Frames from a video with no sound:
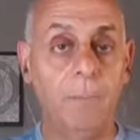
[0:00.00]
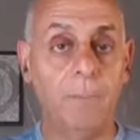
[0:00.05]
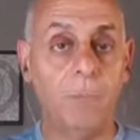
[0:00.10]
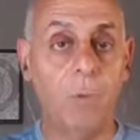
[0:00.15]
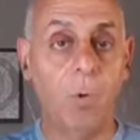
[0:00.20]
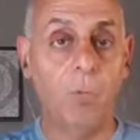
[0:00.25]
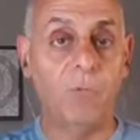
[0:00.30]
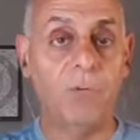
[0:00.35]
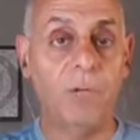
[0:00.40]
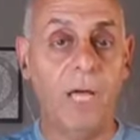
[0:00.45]

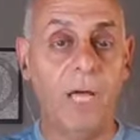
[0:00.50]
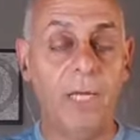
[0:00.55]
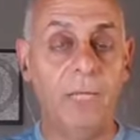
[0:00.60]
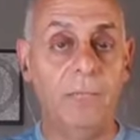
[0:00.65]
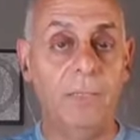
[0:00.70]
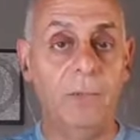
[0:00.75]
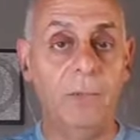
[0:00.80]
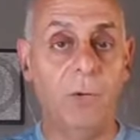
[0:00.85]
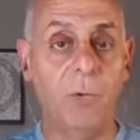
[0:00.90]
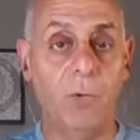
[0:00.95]
overnight
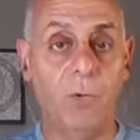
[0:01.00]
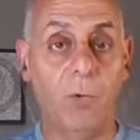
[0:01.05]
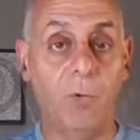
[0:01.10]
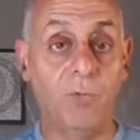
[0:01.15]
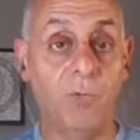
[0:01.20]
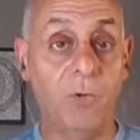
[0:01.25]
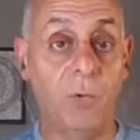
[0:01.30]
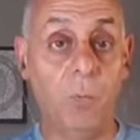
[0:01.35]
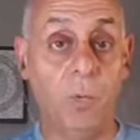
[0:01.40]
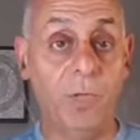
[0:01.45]
or
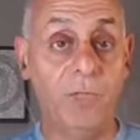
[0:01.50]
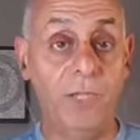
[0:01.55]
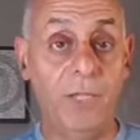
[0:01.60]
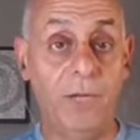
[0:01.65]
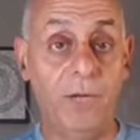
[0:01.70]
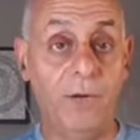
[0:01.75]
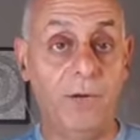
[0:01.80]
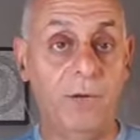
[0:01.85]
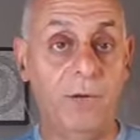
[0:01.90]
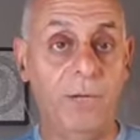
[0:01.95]
over 1
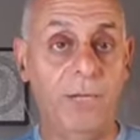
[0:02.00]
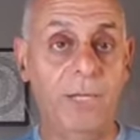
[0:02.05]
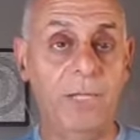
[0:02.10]
year.